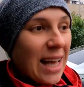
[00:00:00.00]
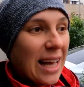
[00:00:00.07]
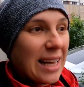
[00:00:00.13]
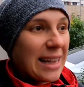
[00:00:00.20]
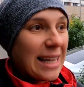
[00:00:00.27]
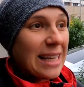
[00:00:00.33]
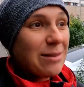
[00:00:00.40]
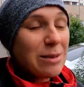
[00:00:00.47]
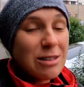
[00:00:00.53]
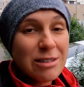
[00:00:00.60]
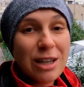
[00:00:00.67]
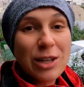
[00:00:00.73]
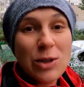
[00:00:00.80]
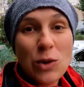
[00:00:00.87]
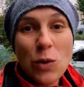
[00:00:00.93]
And let me
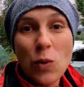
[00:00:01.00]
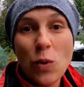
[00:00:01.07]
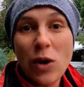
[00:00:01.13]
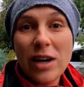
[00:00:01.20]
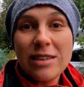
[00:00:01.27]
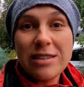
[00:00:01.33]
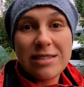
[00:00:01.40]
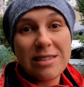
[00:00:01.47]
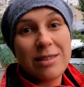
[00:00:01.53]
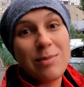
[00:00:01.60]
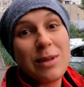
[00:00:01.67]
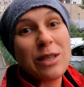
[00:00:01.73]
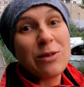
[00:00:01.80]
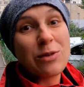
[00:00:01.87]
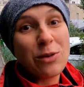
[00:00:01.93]
tell you, what does
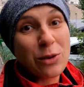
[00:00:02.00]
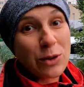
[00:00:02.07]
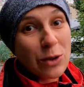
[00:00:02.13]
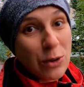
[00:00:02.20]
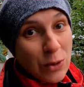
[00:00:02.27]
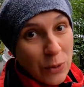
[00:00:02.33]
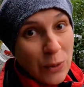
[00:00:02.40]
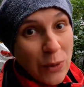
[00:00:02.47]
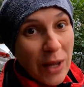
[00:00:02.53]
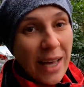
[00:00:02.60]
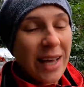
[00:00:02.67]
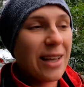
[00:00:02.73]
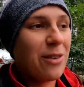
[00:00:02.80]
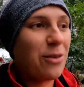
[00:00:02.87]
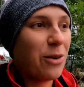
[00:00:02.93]
it mean for you
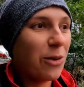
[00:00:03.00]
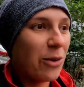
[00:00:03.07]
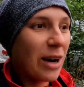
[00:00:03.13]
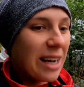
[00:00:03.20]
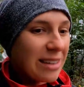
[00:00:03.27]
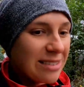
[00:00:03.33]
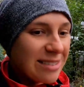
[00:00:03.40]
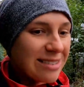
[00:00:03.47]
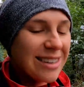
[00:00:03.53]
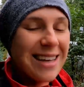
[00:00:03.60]
and for us,